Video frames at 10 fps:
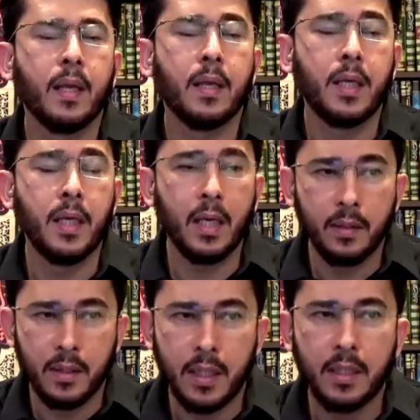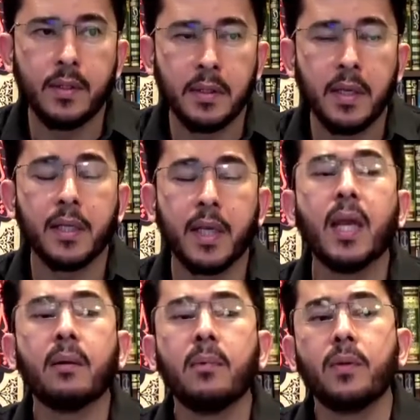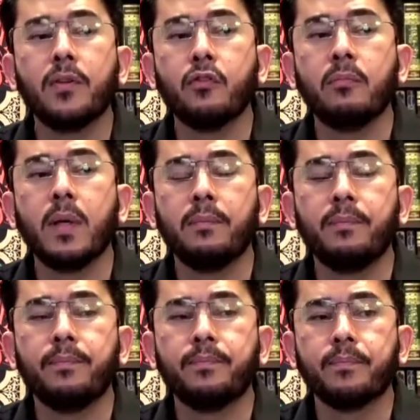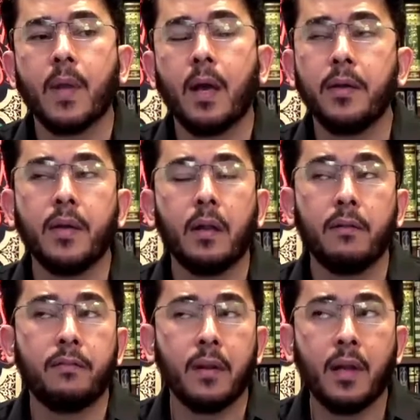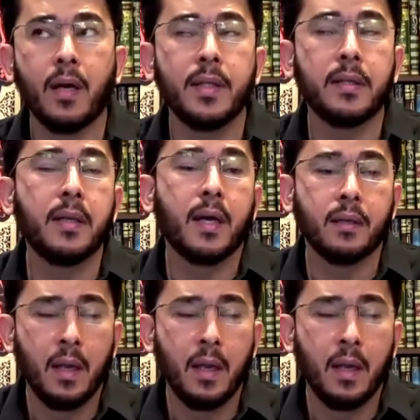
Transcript: he indeed did not care about his ummah. And if Allah did not